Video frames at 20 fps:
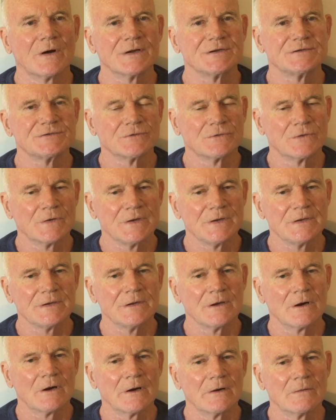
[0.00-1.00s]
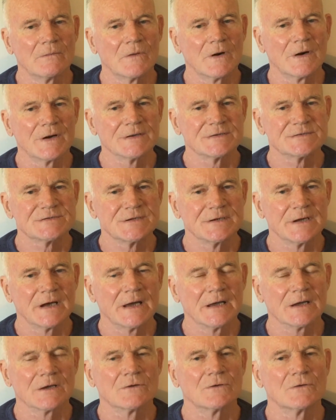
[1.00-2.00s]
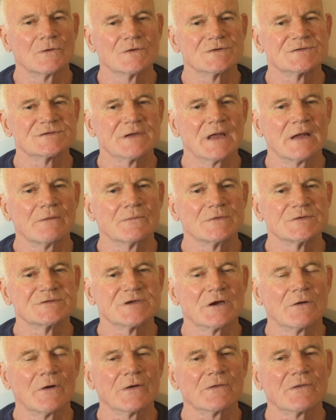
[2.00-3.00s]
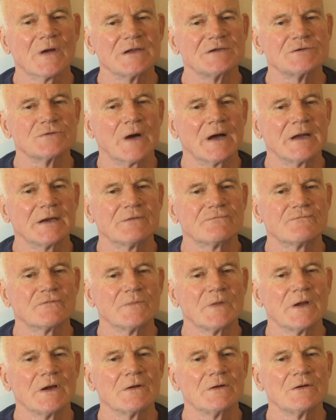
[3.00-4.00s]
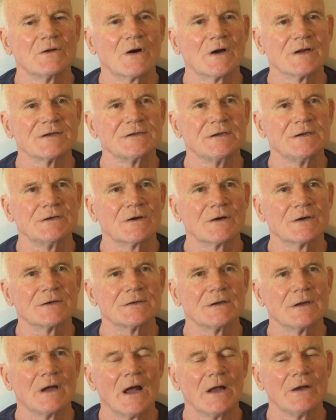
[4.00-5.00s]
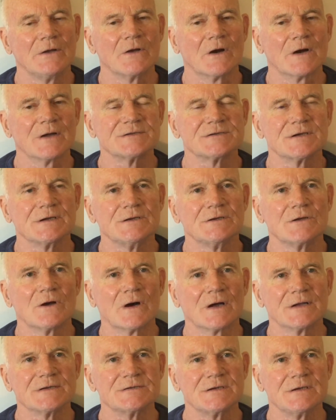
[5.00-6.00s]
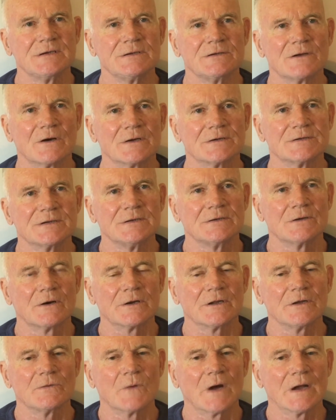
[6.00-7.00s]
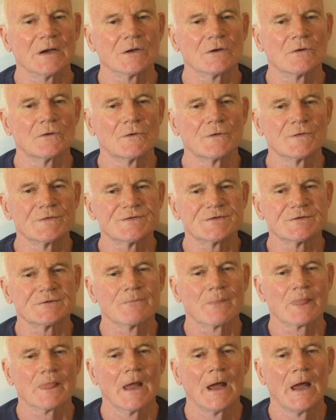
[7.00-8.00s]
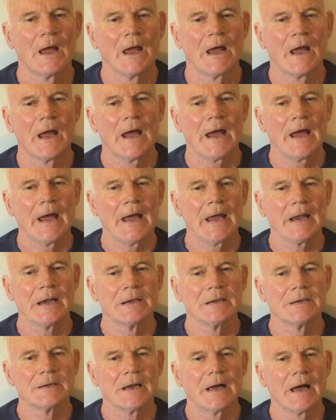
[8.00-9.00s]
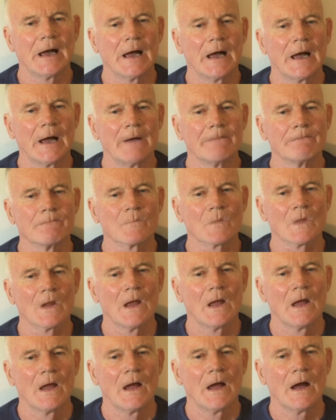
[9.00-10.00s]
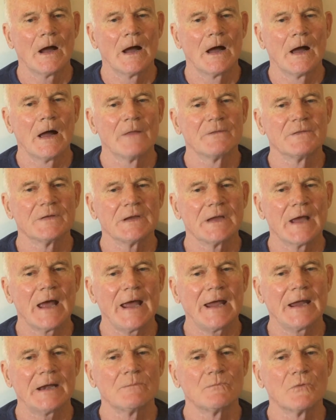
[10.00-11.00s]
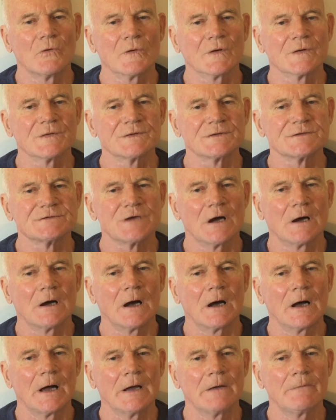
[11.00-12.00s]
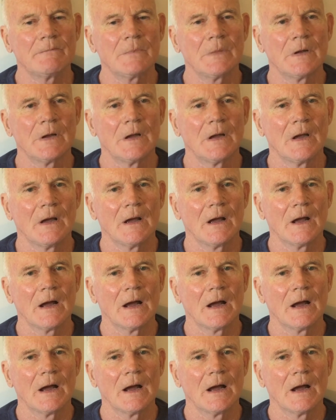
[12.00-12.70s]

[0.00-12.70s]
when I joined the IYTA course. That was, so I graduated from there in 1990-1991 course, and the handbook at the time